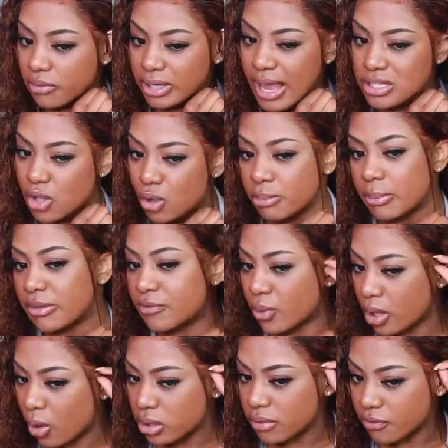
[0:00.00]
you bleach your
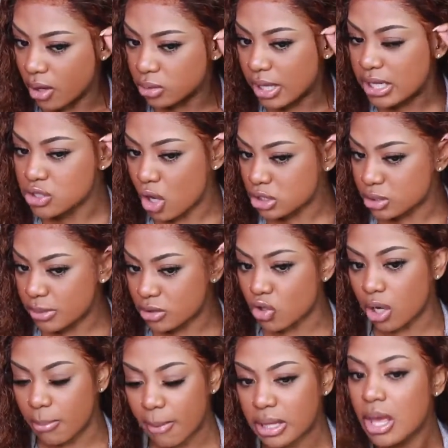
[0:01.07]
hair. Nothing went
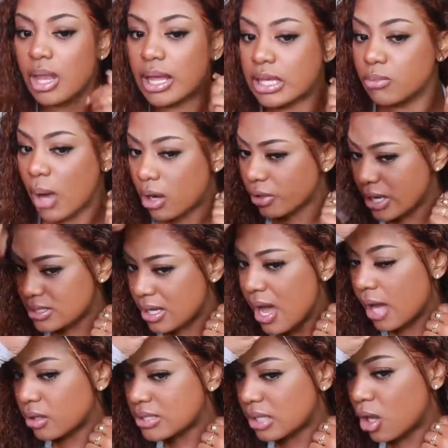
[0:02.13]
wrong with
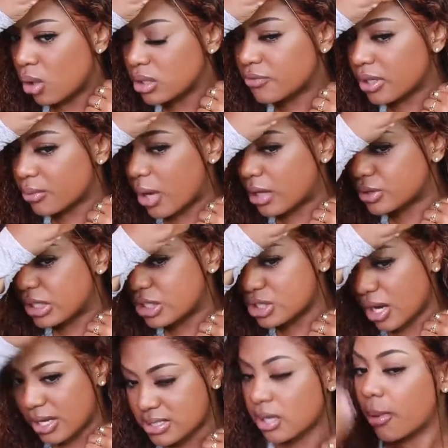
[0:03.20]
this, so I
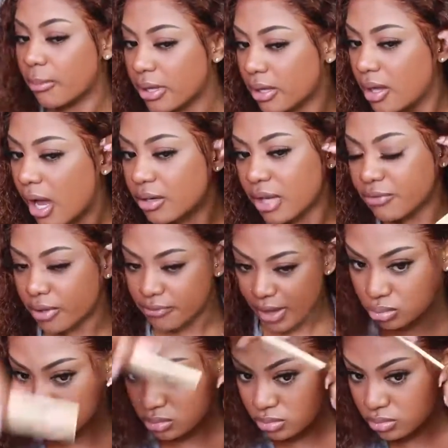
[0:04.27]
just want you guys to know
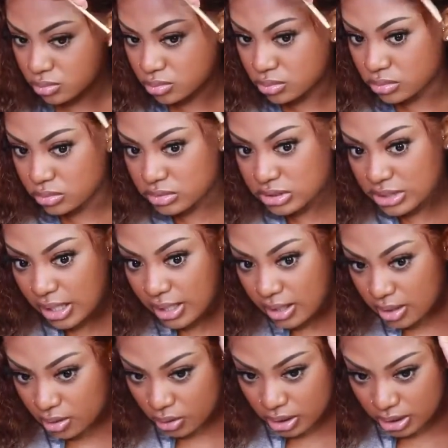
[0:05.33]
that, but I'm just
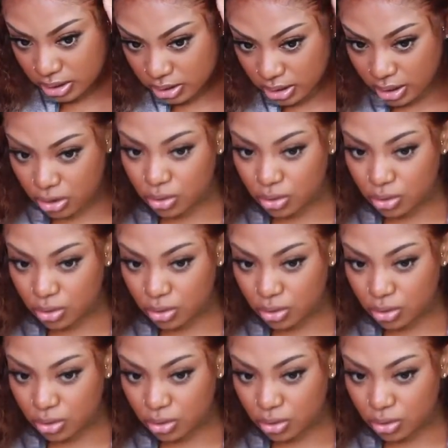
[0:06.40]
letting you know, if you